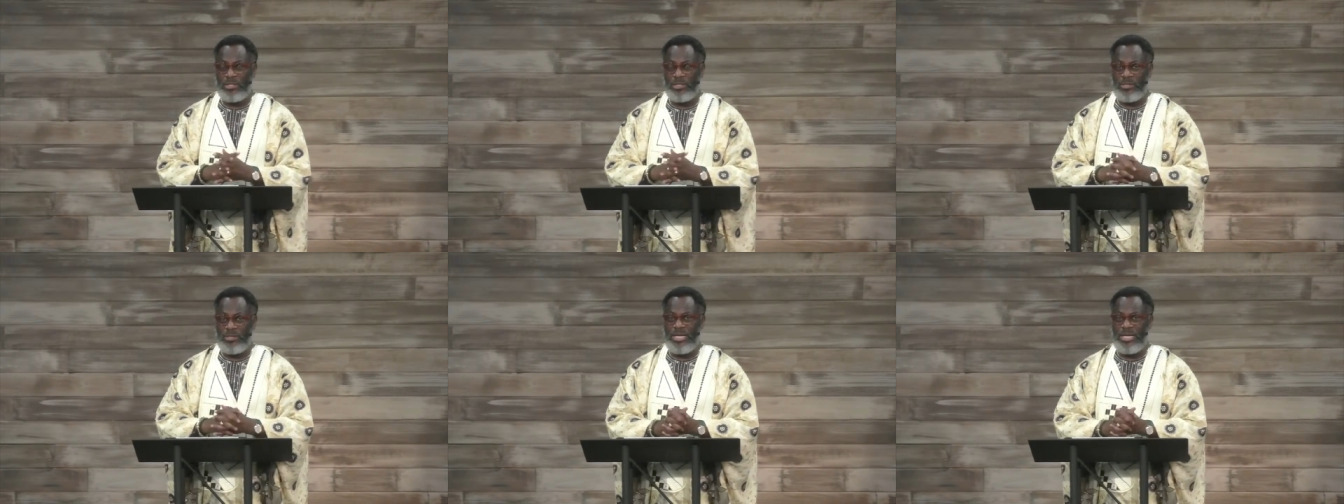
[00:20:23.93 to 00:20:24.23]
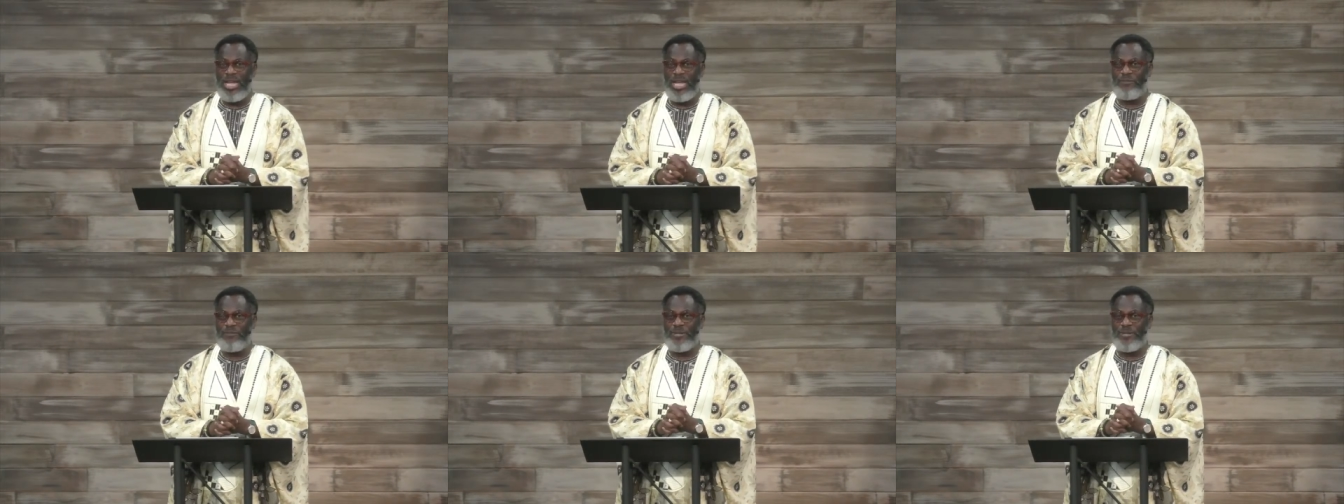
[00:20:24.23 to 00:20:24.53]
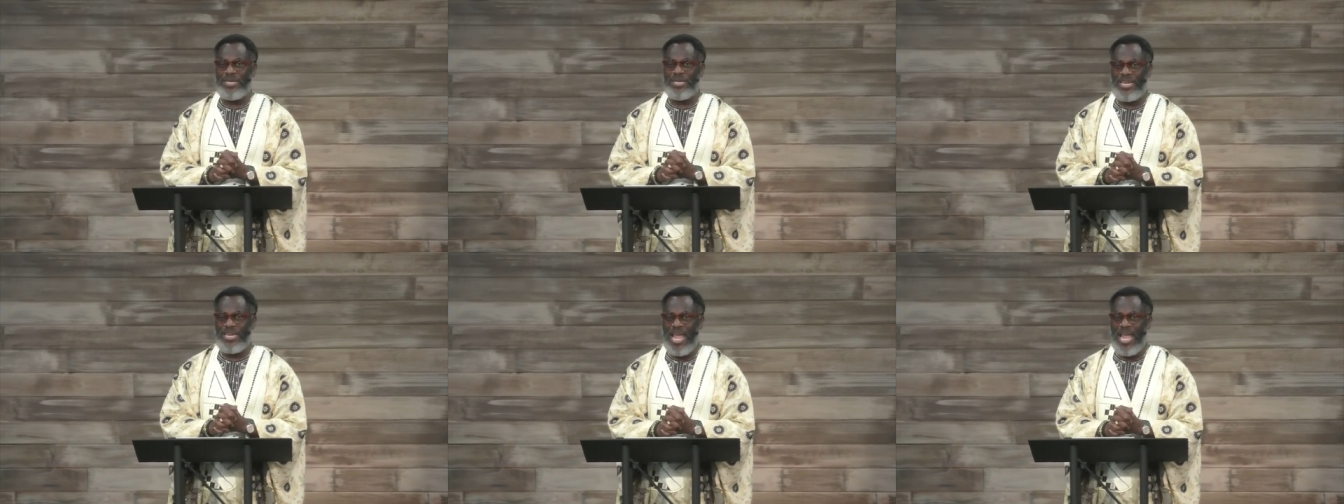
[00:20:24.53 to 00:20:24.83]
They have
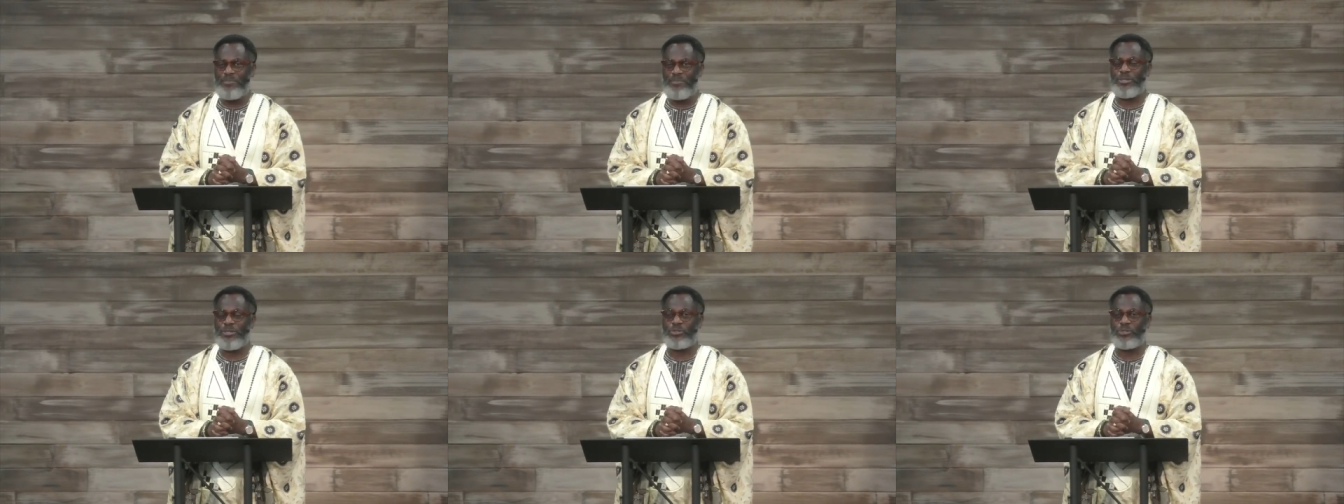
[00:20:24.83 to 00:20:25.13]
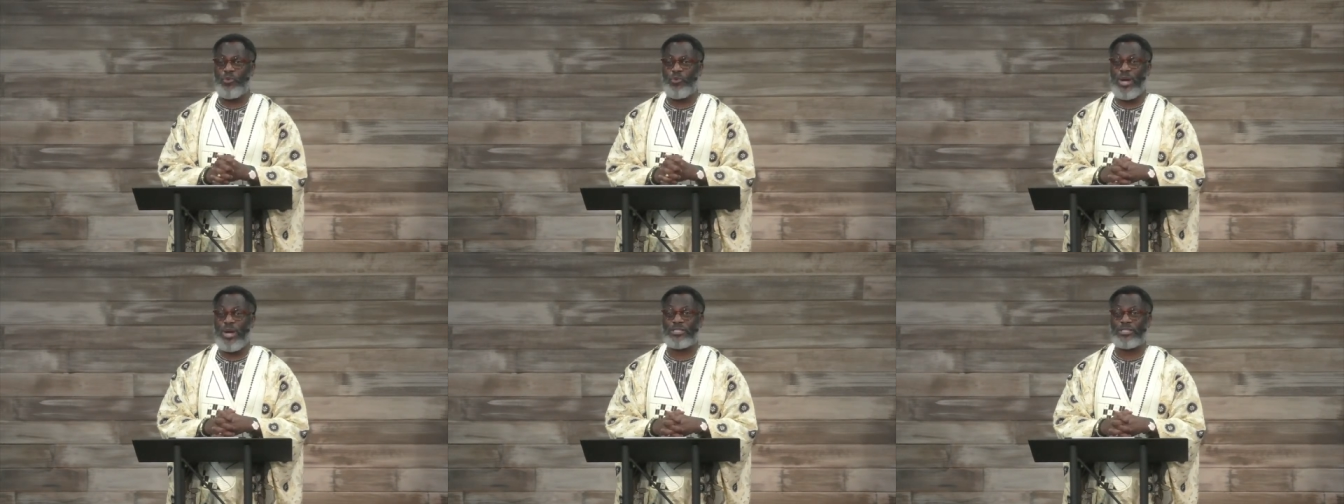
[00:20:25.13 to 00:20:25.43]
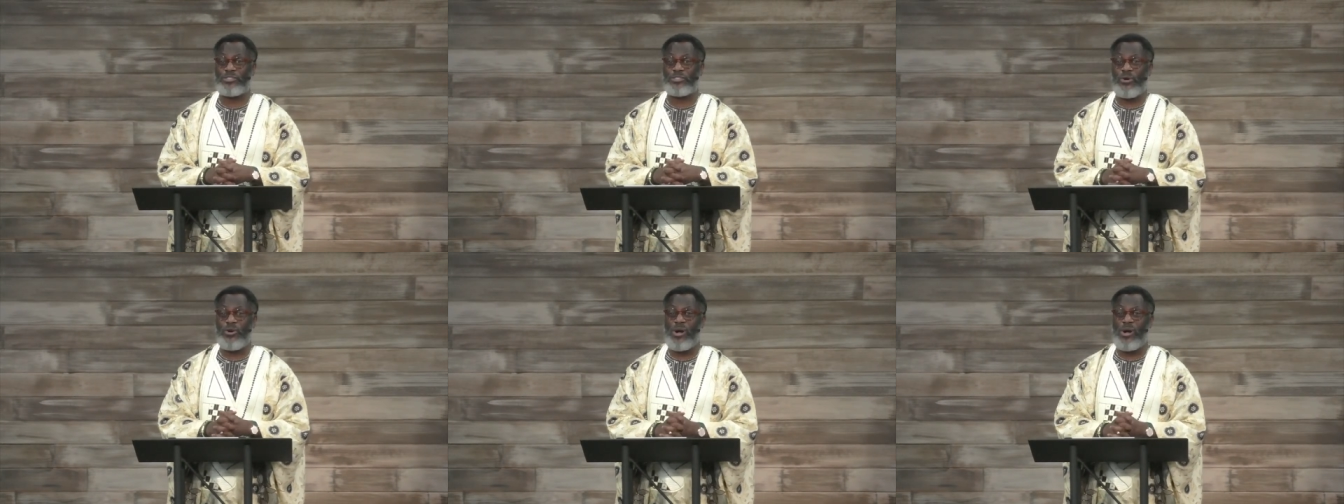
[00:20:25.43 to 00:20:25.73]
been able to work
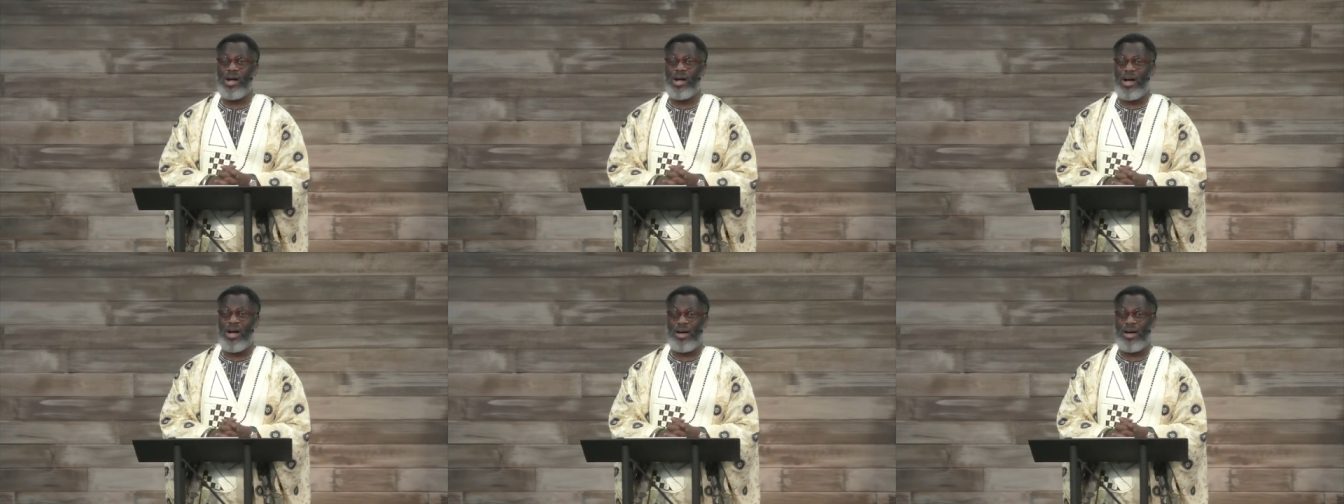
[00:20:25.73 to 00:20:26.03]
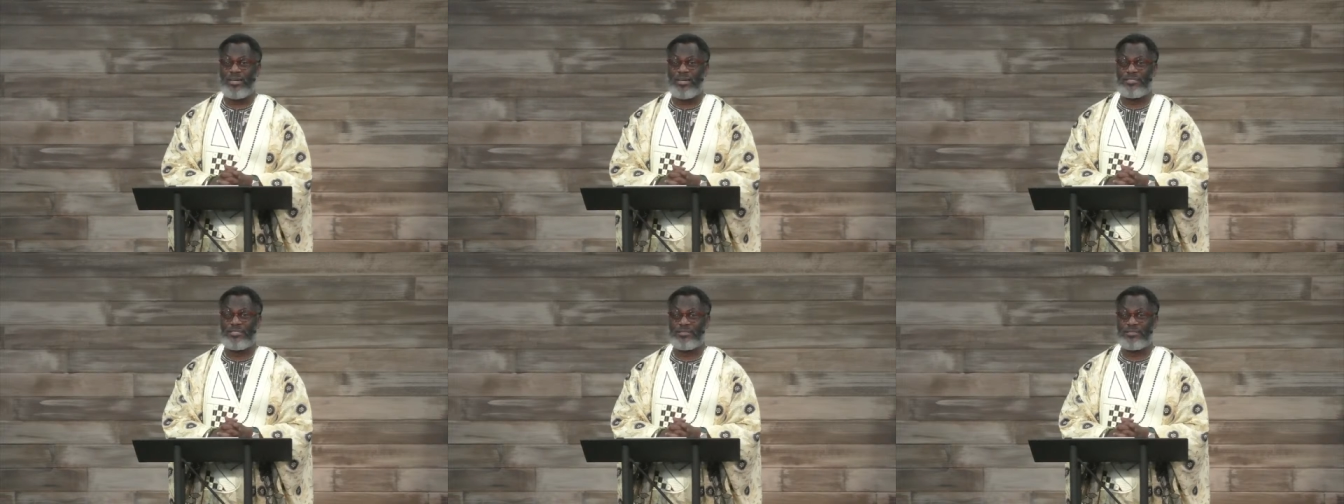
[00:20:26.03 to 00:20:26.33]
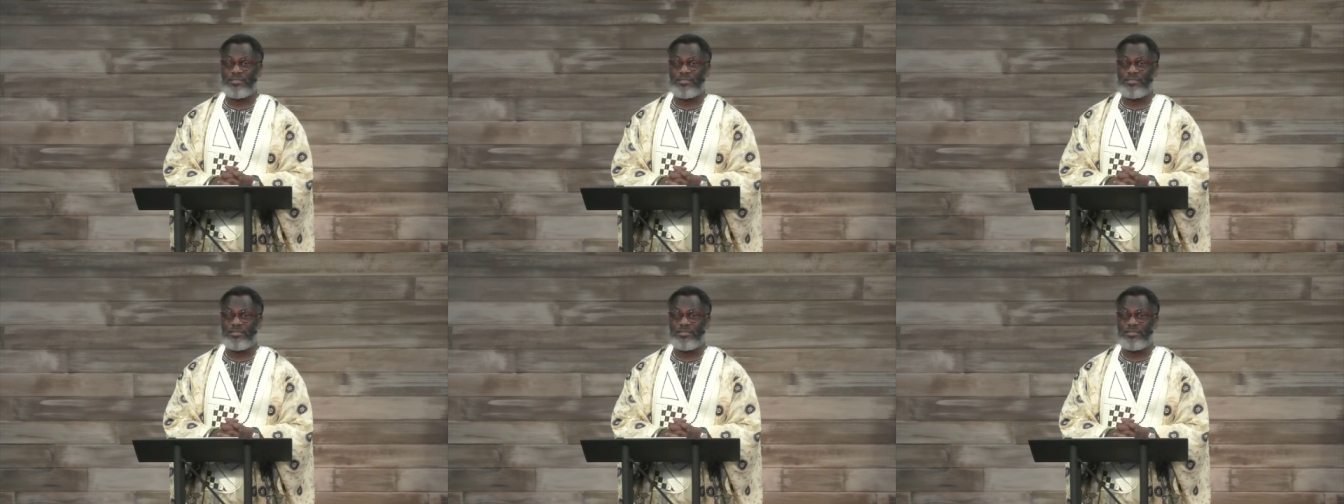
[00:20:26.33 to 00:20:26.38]
so hard.